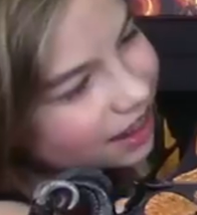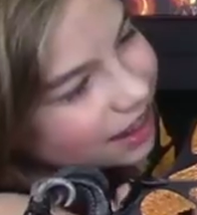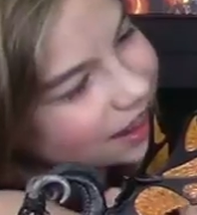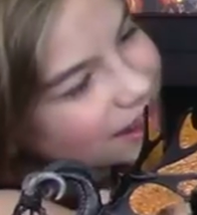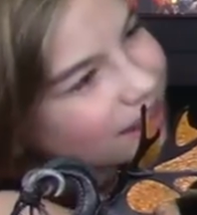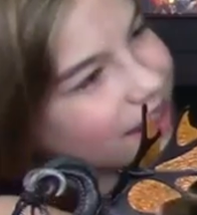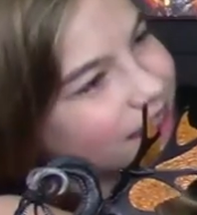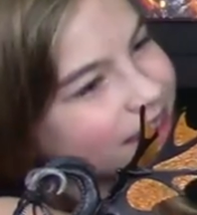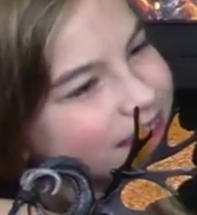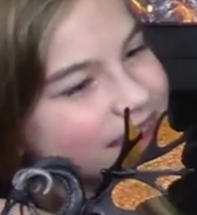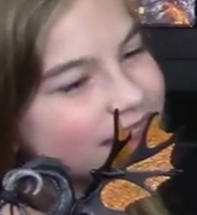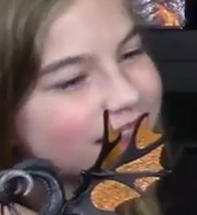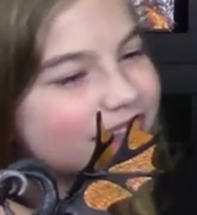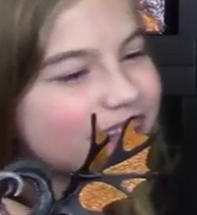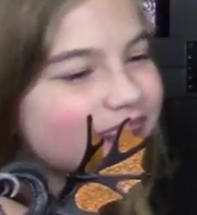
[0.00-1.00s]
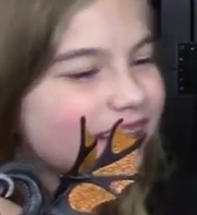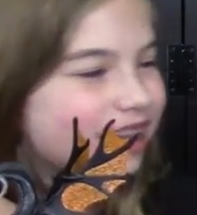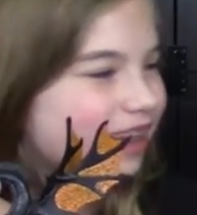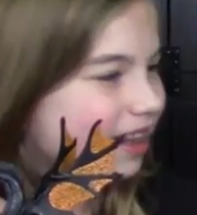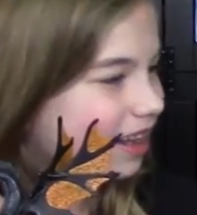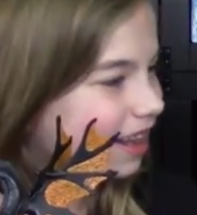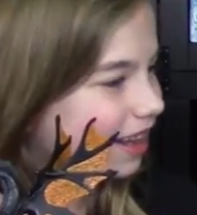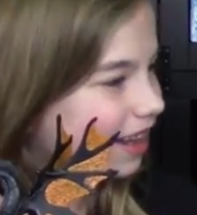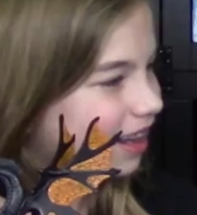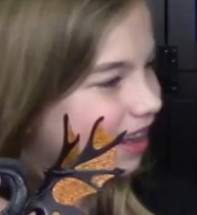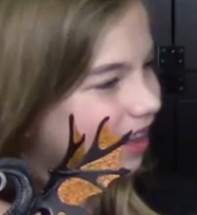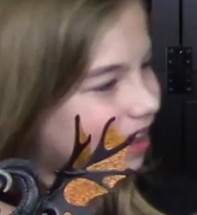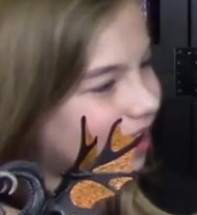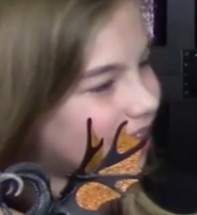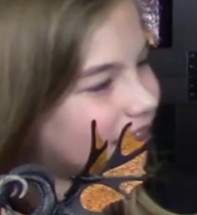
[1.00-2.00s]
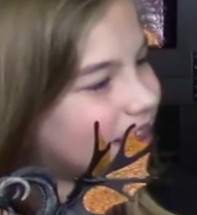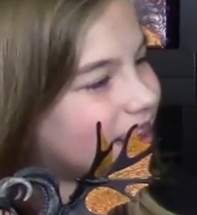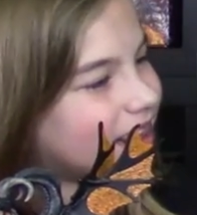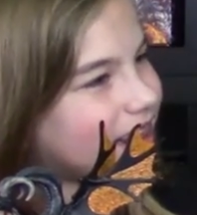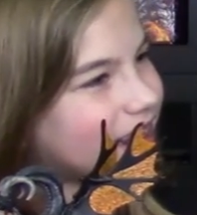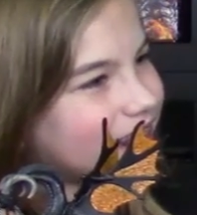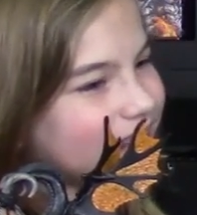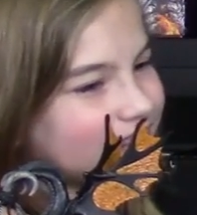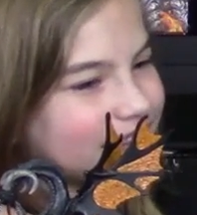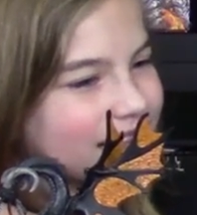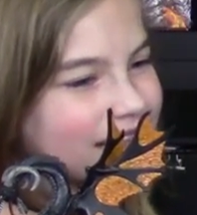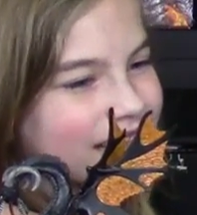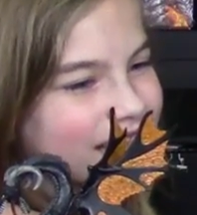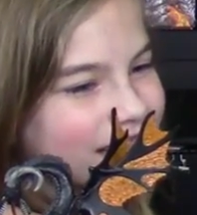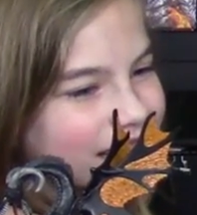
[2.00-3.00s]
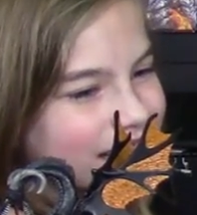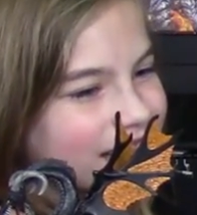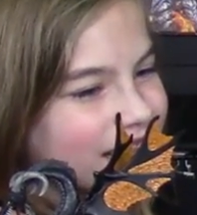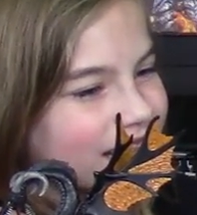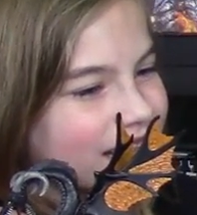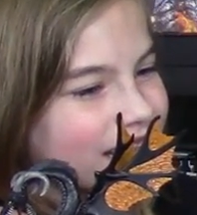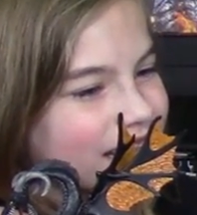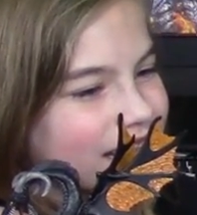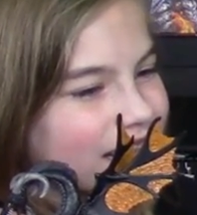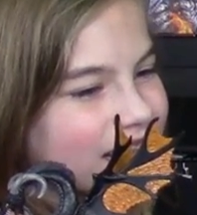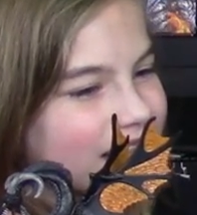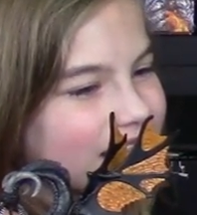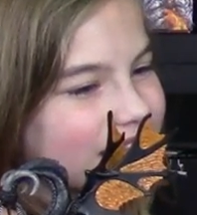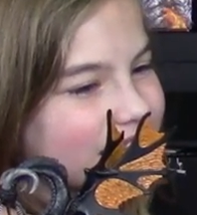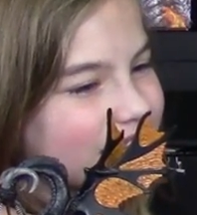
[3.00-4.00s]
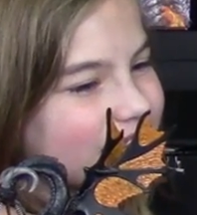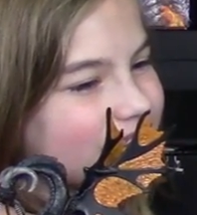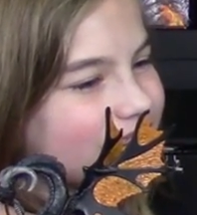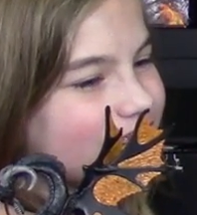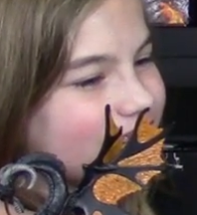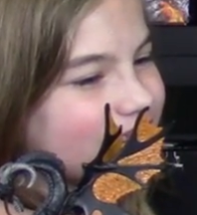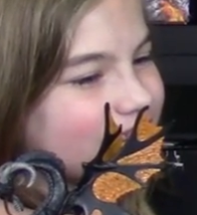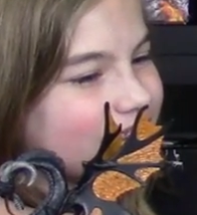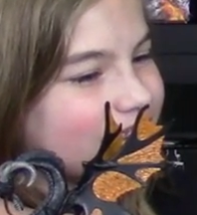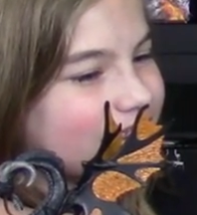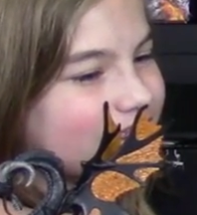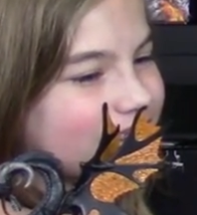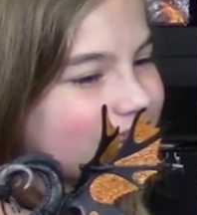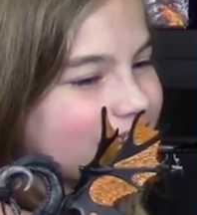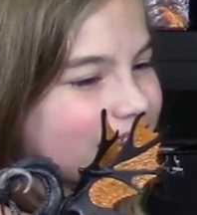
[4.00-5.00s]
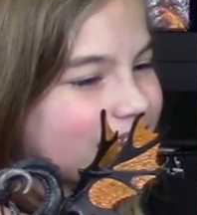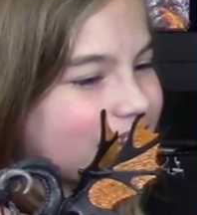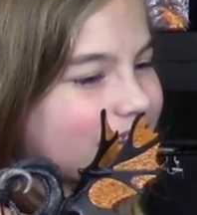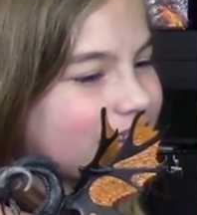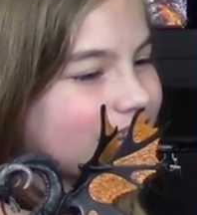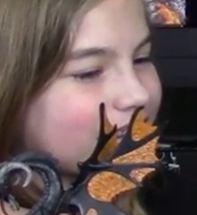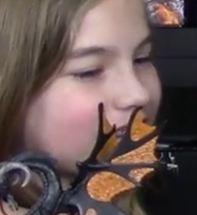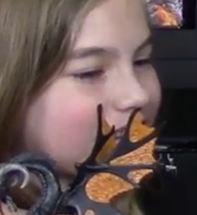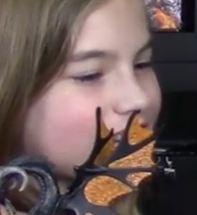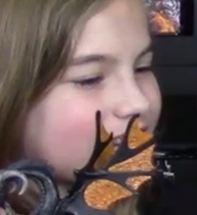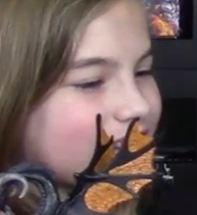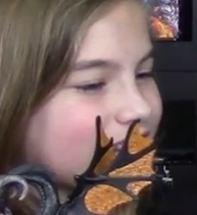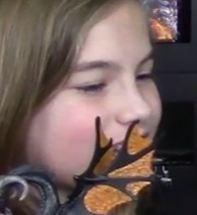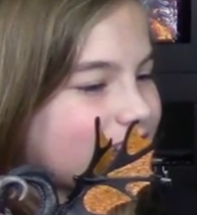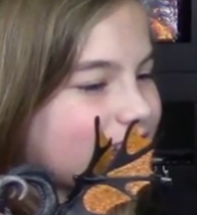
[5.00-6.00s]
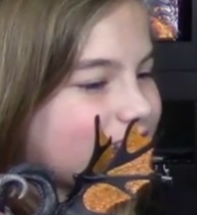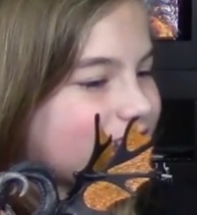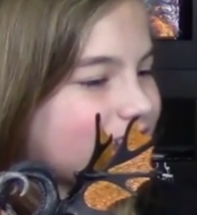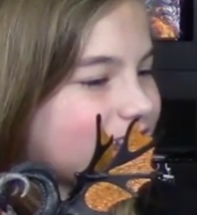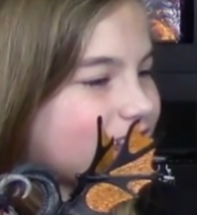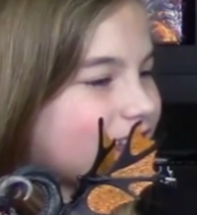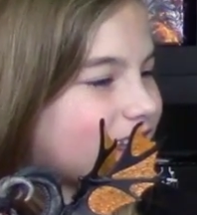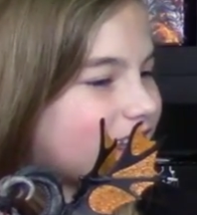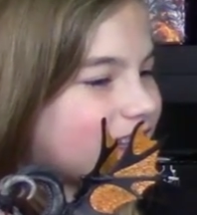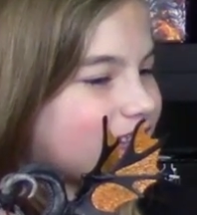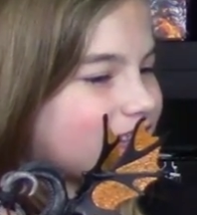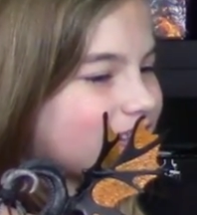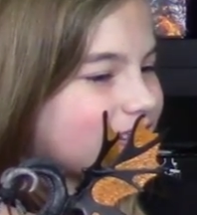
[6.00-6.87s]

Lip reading: The person shown says nothing.